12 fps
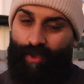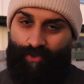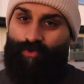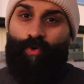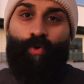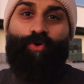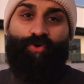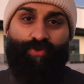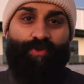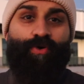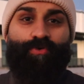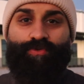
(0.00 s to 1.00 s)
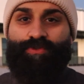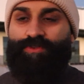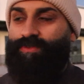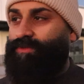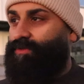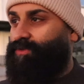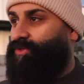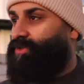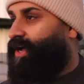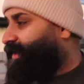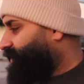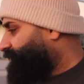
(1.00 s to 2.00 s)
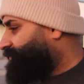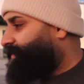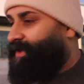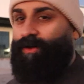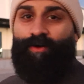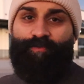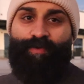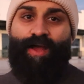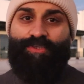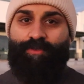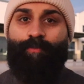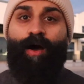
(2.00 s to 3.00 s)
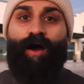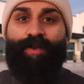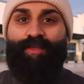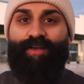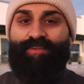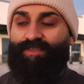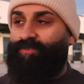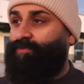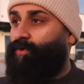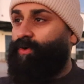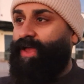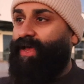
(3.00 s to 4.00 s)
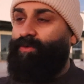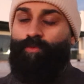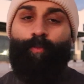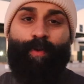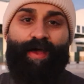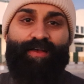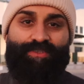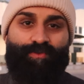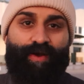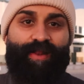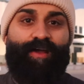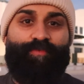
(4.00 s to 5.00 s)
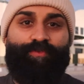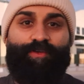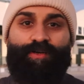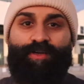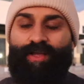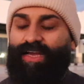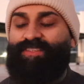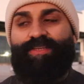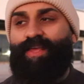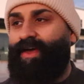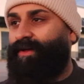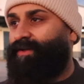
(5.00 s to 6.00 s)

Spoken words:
you order those, you're not going to fit on a factory body, and it's a full can of whoop ass right after. I said, yeah.